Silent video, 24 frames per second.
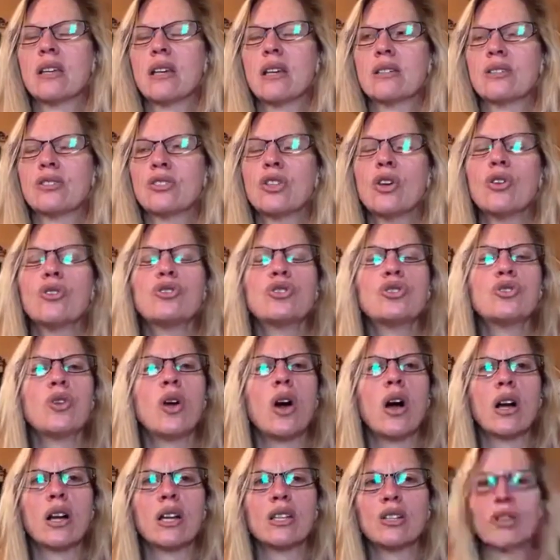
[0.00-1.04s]
so
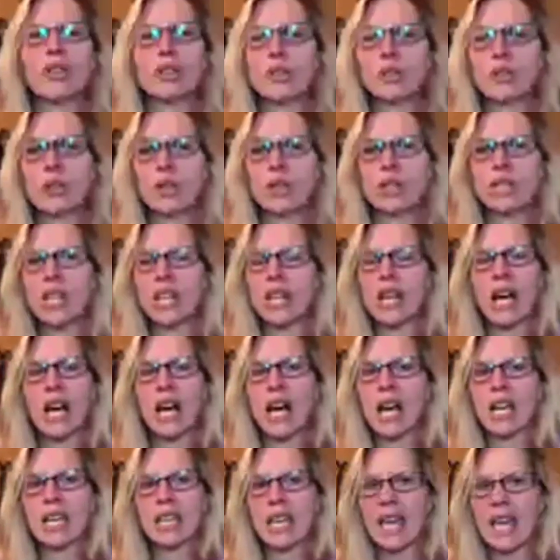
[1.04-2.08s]
strong in the Lord that
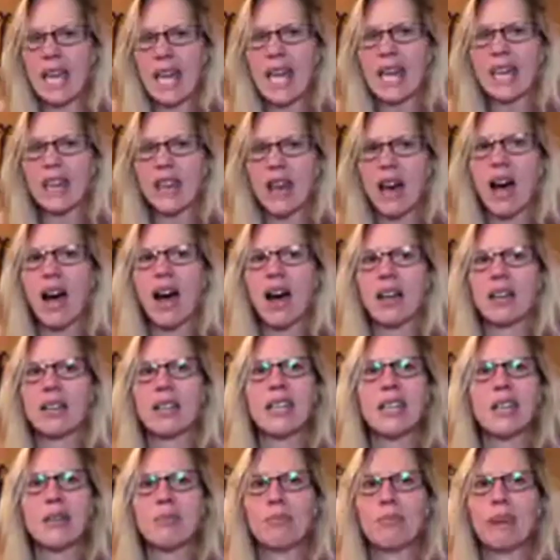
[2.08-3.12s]
I cannot
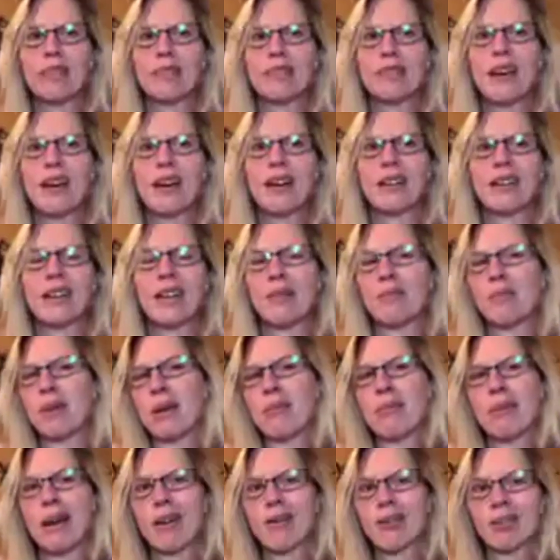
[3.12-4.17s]
keep my tongue and my
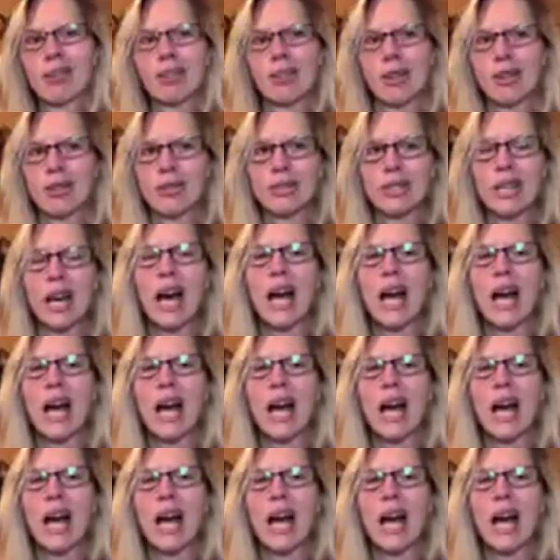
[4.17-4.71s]
mouth closed.